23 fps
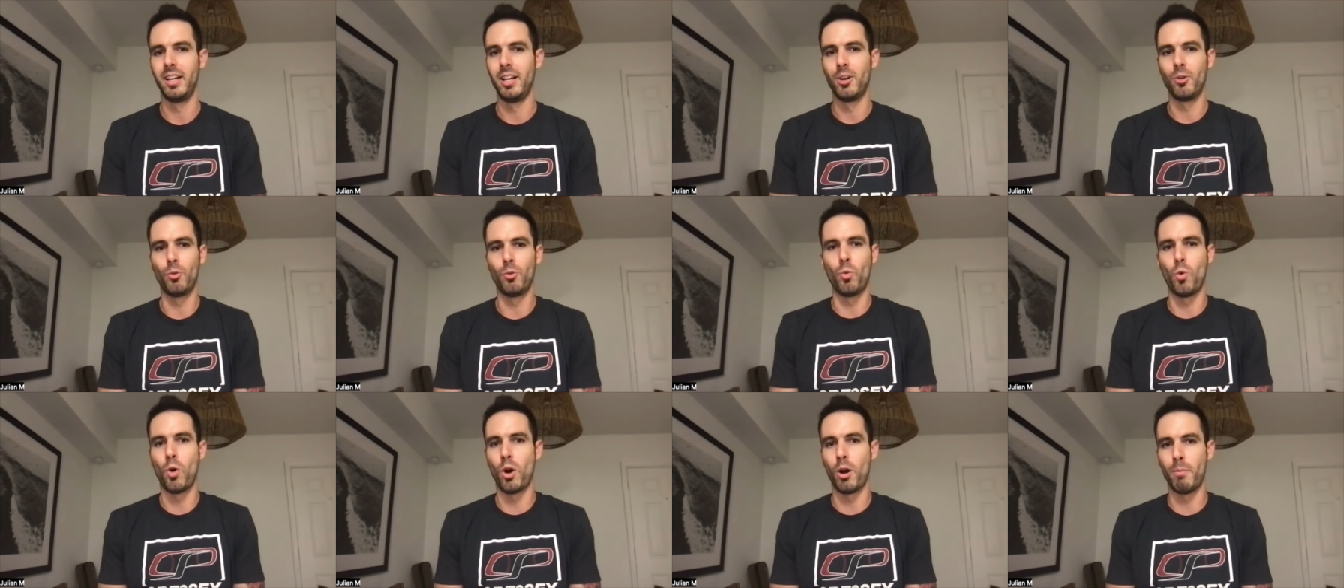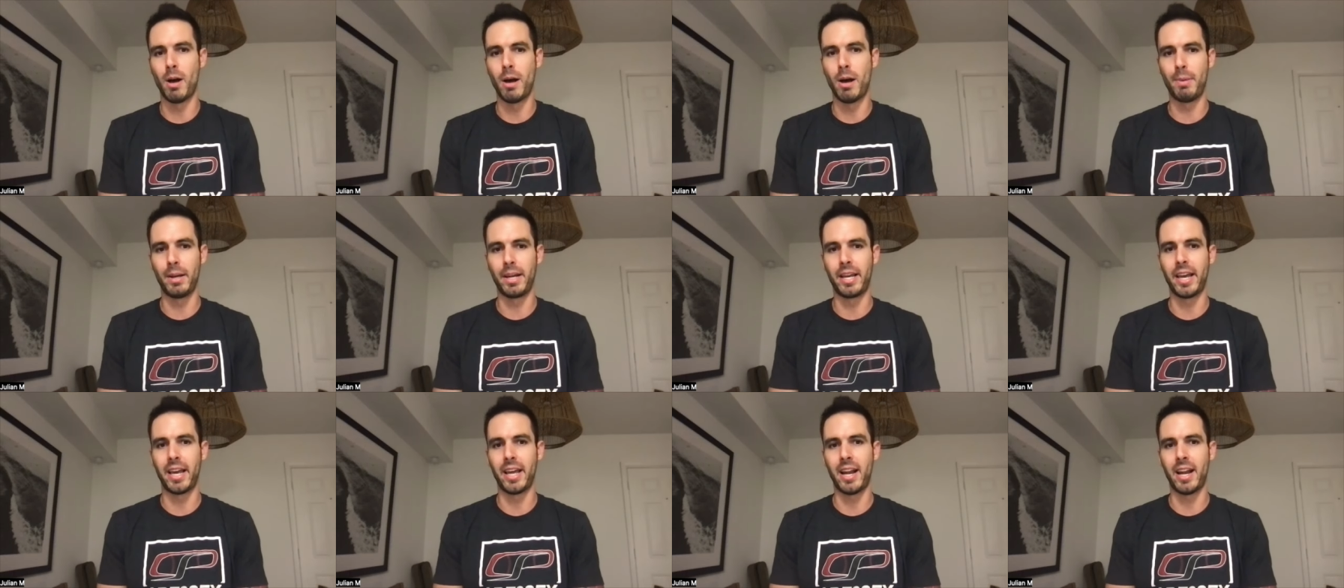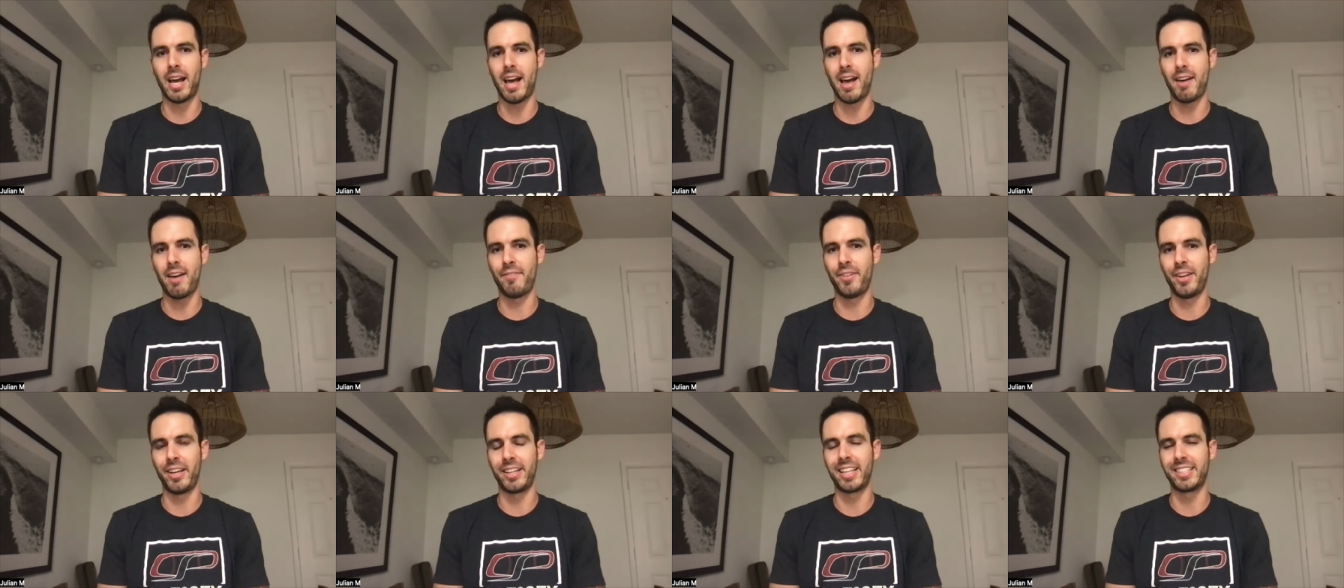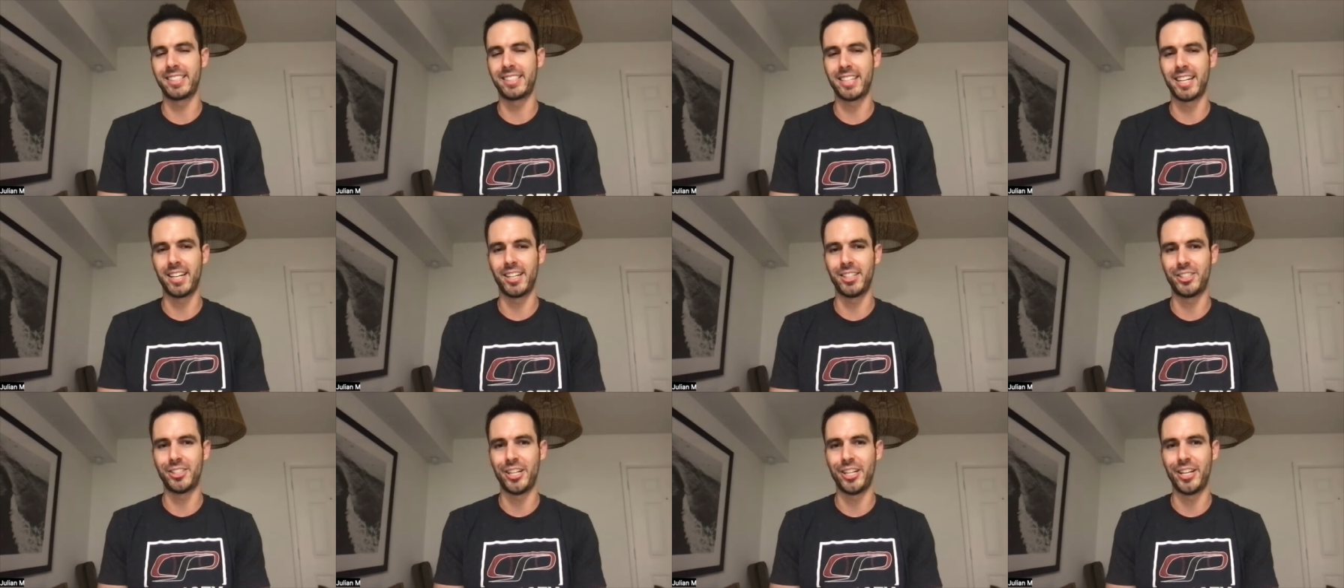warm up again I, I, feel like that's kind
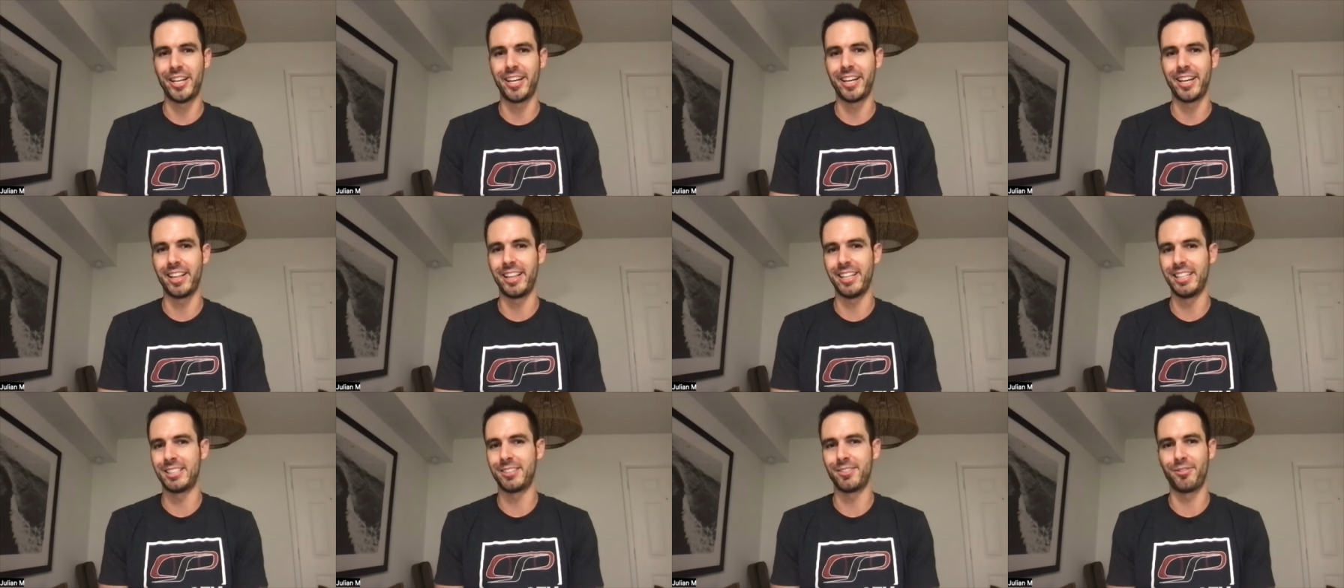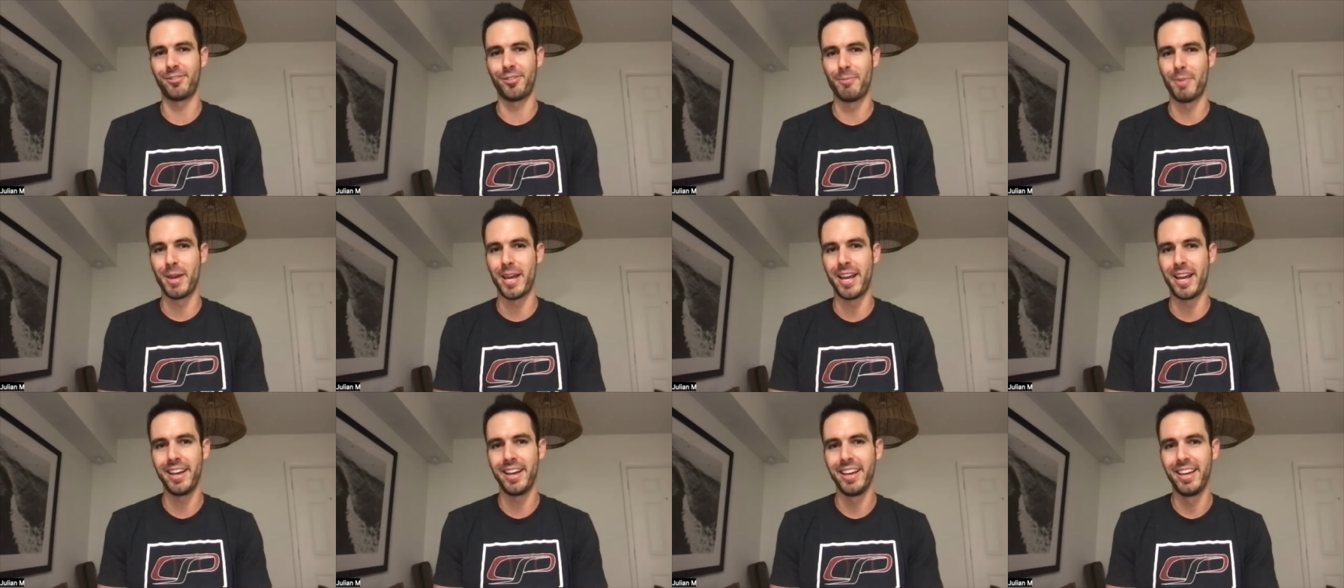of cheating at least for me you